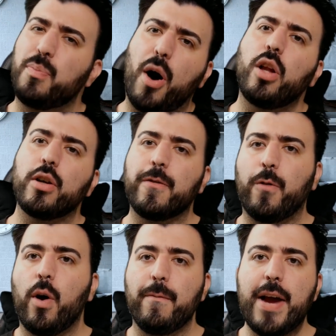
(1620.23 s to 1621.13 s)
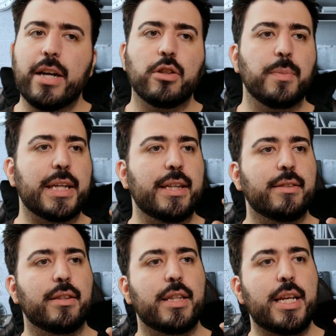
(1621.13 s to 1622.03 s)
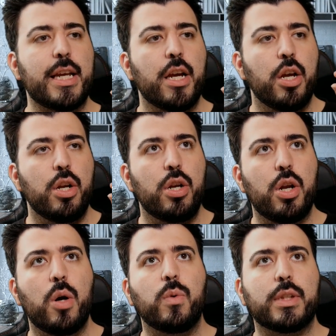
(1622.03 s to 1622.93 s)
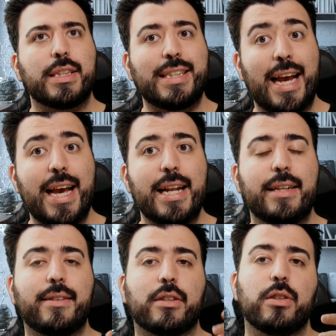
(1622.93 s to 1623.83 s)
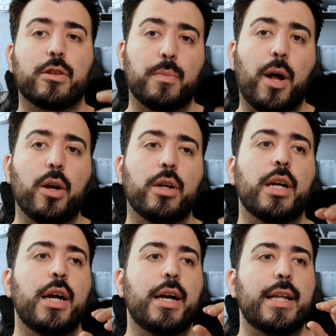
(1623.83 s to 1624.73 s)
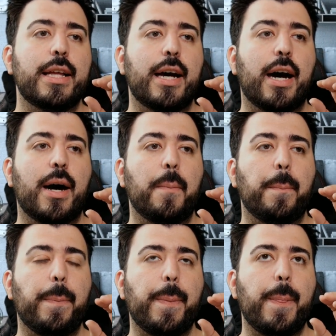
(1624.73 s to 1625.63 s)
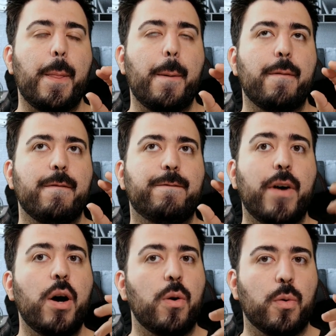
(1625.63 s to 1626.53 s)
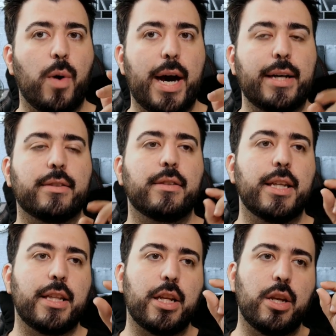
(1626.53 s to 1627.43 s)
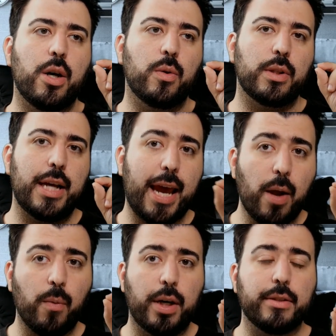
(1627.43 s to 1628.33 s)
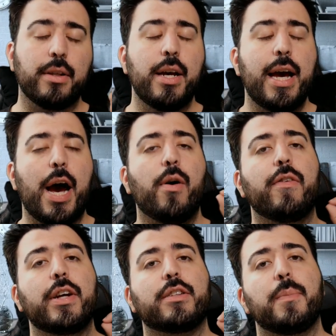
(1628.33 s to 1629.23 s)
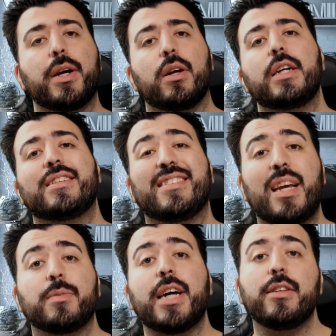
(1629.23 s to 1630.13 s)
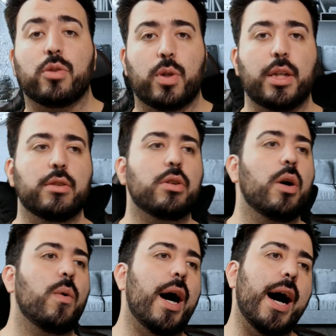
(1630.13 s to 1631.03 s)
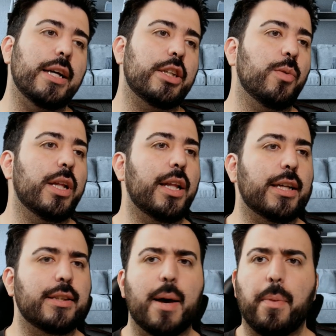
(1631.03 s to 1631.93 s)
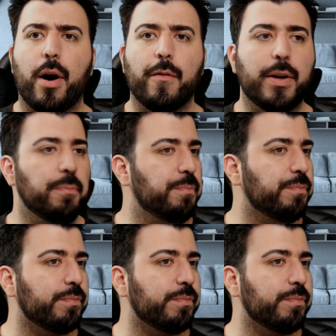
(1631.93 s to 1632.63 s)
smaller form factor because the Note 10 is actually smaller um, phone-wise than the Note 8 was. However, it's a bigger, it's the same size screen. So uh, she really liked that part of it.